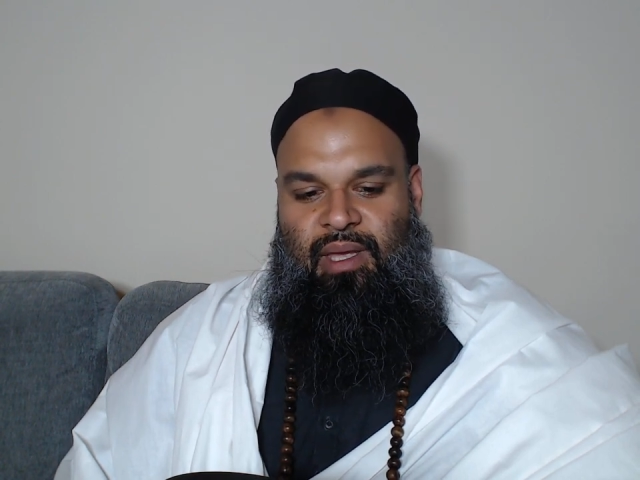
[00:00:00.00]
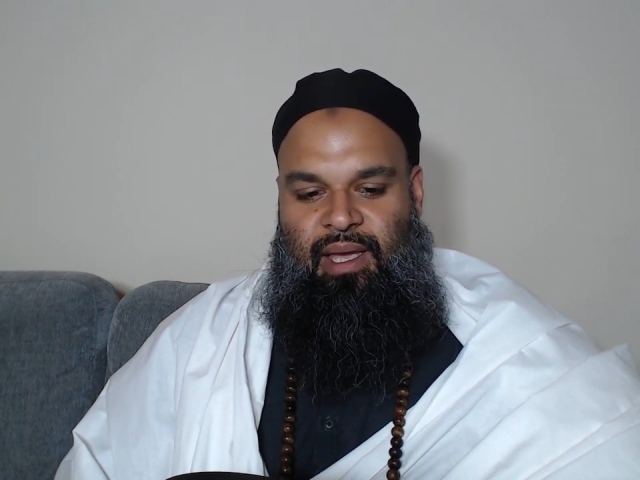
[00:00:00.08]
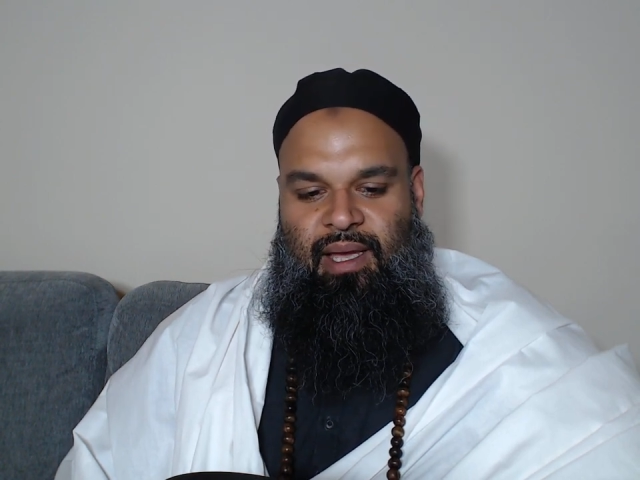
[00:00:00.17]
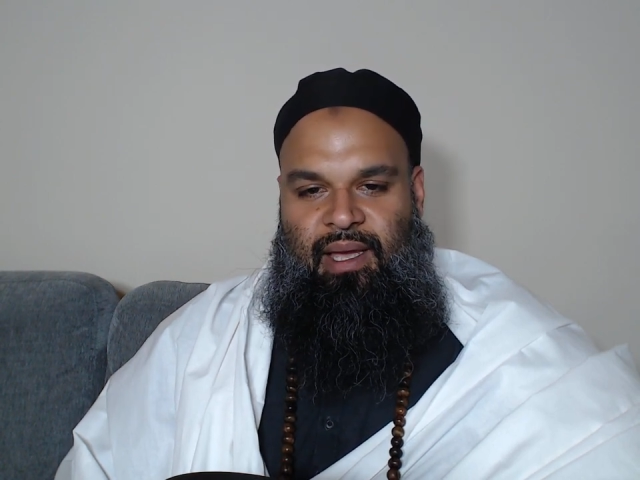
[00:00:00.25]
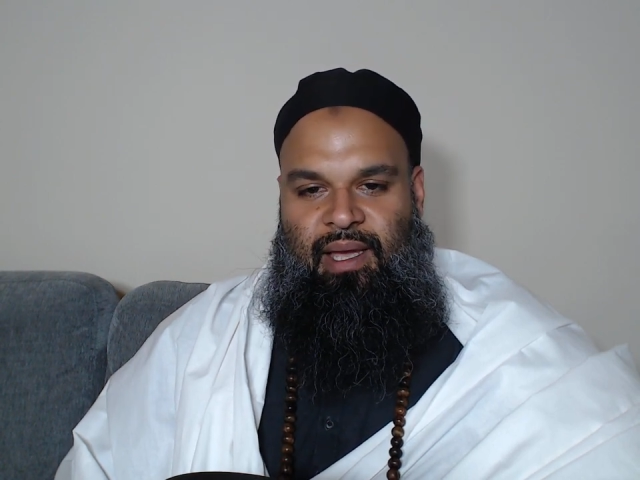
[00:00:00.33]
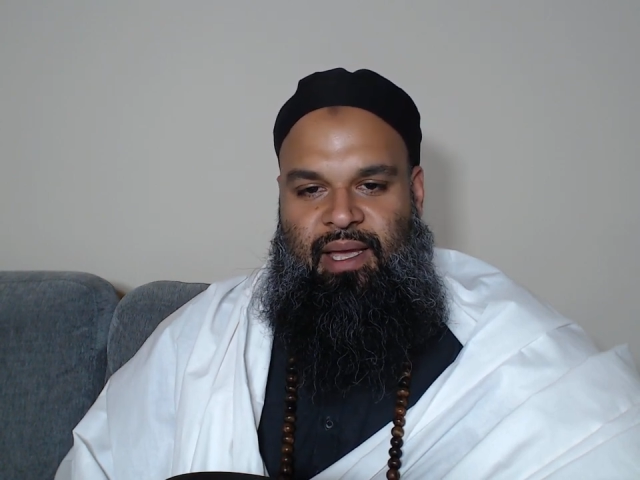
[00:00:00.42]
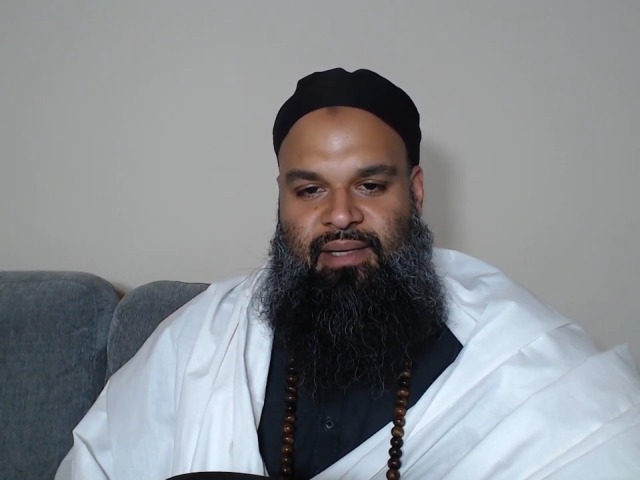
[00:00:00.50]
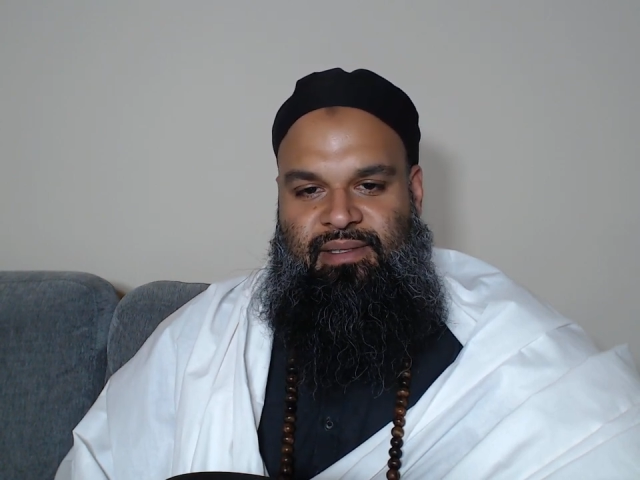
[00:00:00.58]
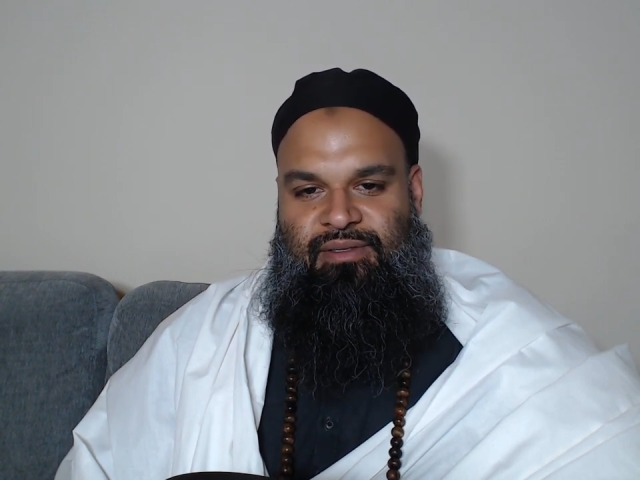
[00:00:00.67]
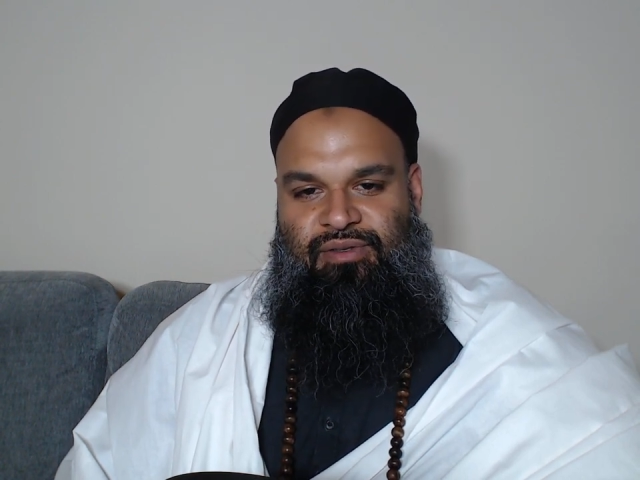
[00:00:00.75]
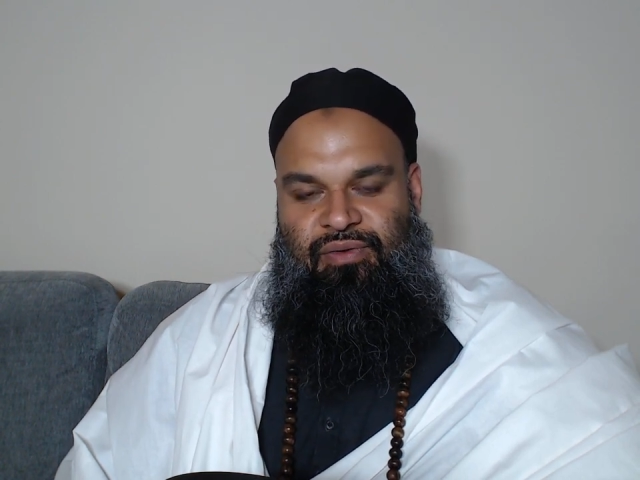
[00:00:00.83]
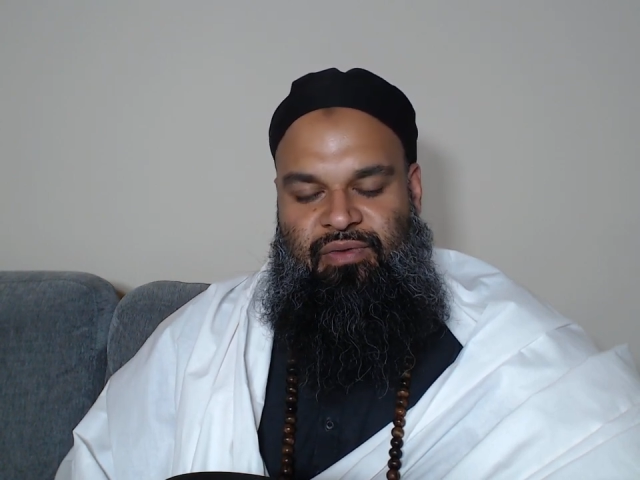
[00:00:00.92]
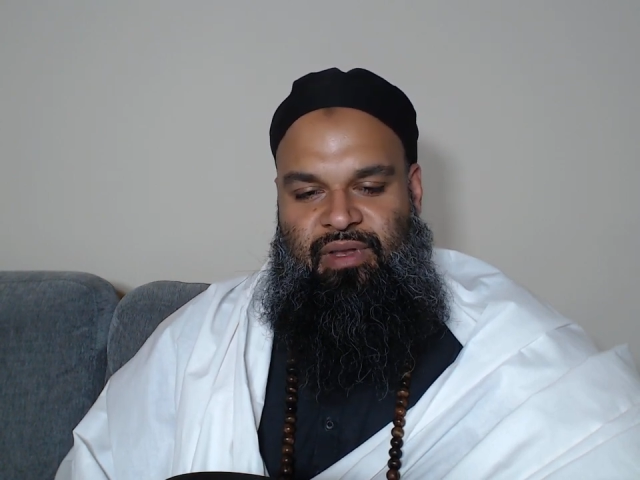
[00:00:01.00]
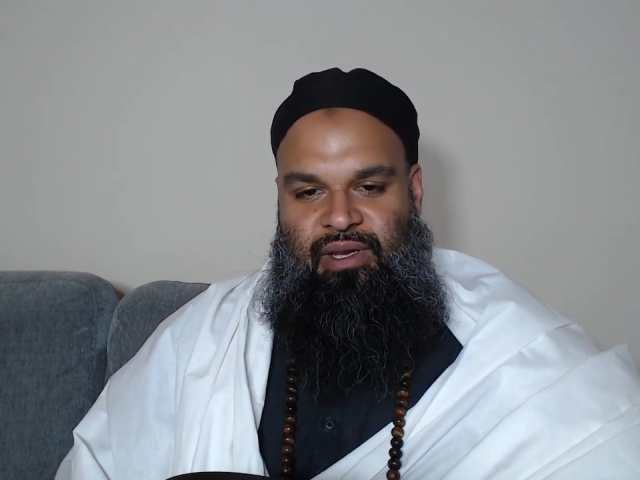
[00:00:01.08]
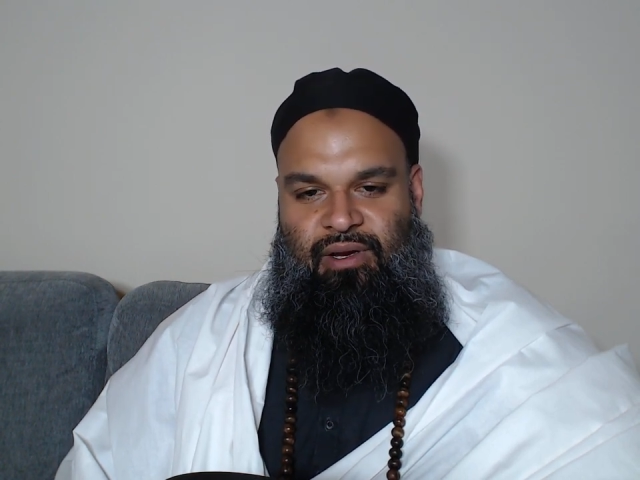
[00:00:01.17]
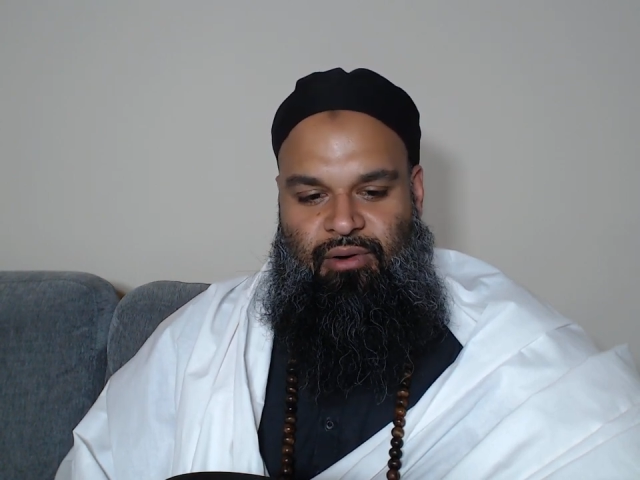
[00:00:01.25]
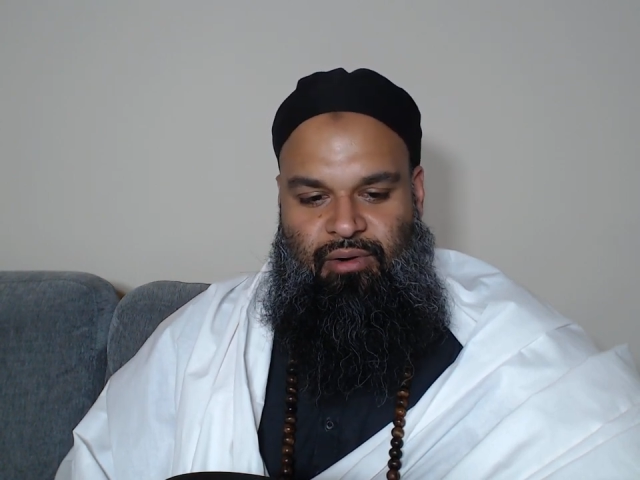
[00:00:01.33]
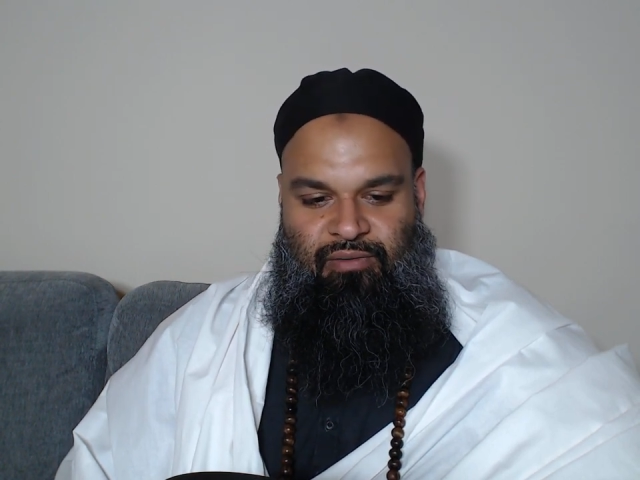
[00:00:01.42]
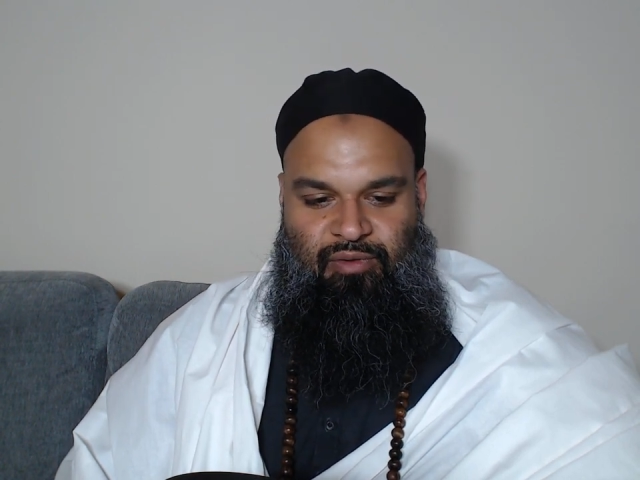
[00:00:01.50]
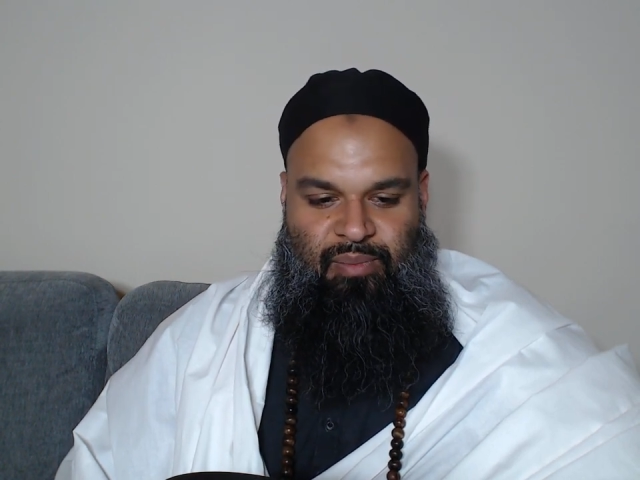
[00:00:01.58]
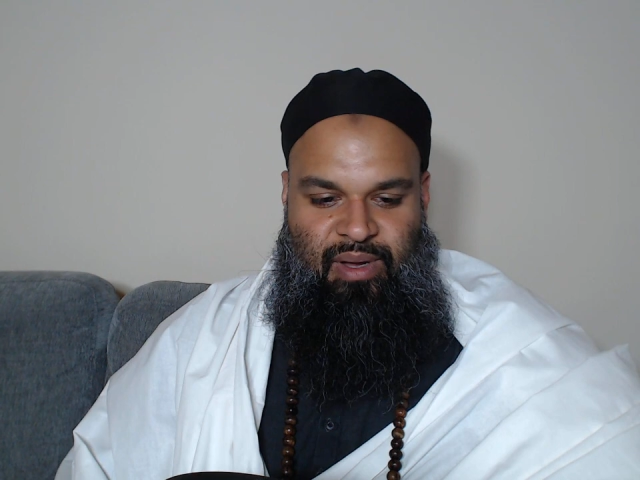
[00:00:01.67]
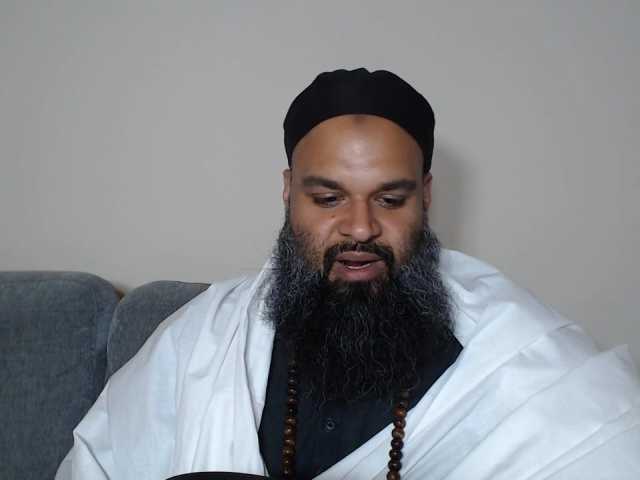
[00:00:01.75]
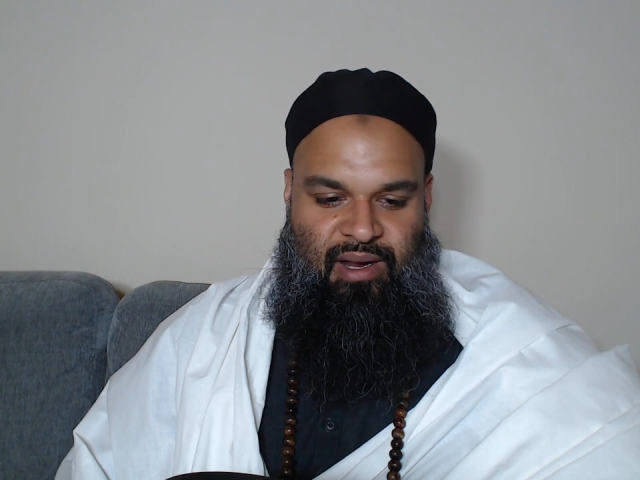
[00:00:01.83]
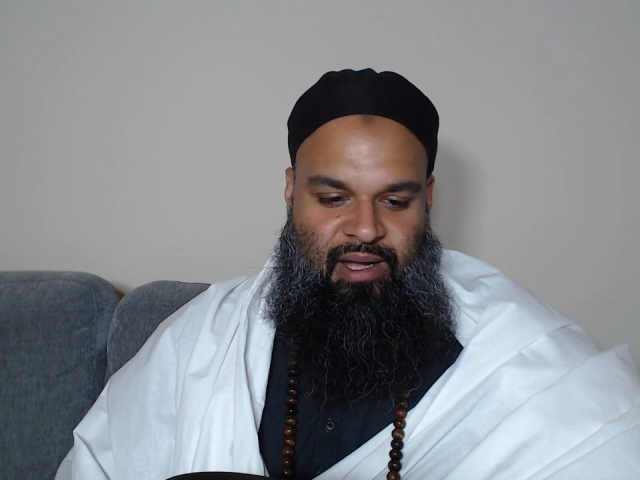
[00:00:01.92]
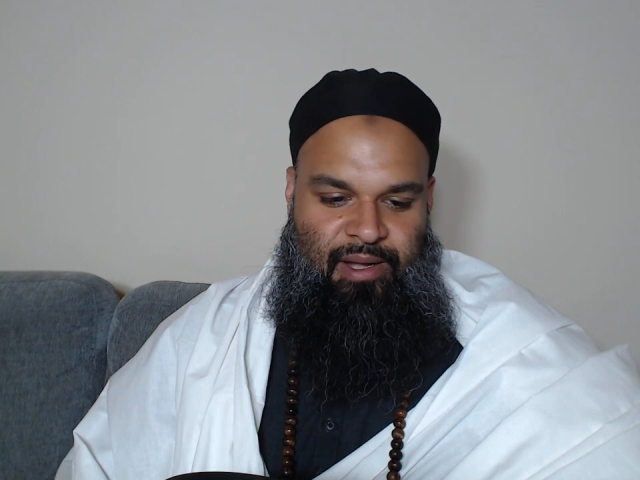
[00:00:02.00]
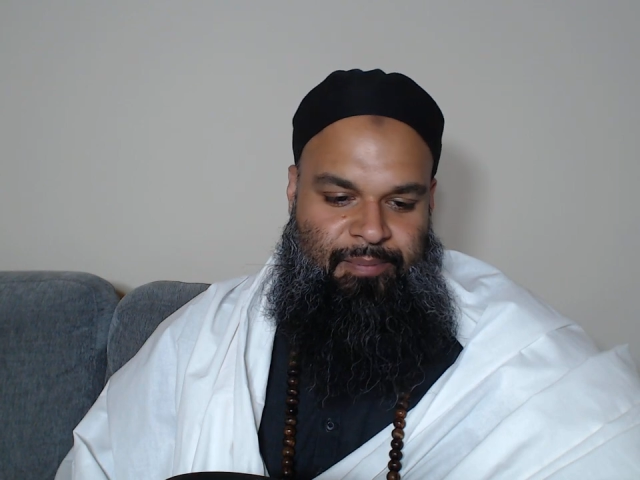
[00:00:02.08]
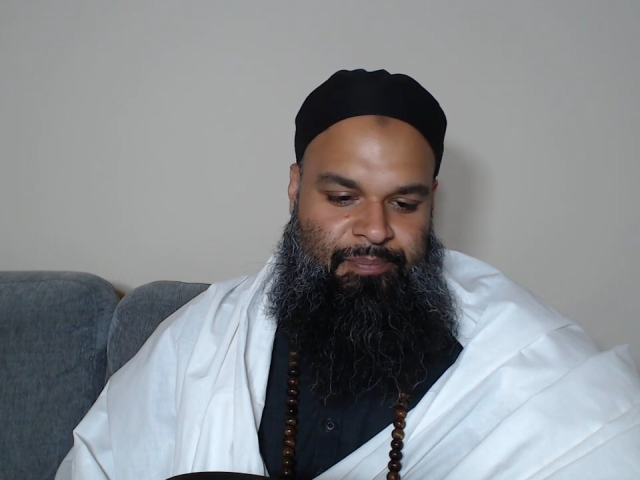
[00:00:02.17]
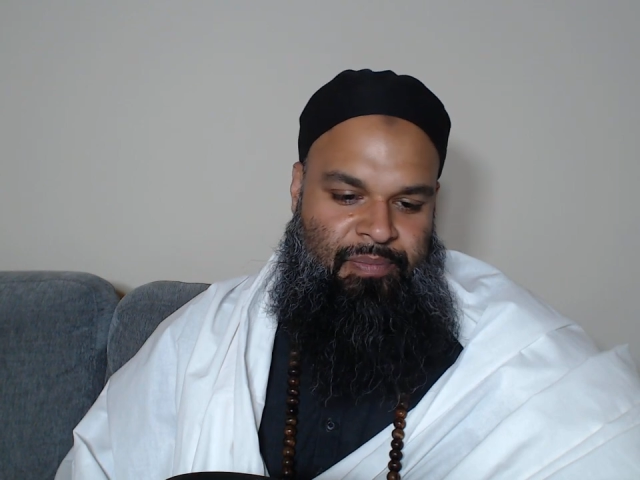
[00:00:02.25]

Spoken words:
as a souvenir or for barakah?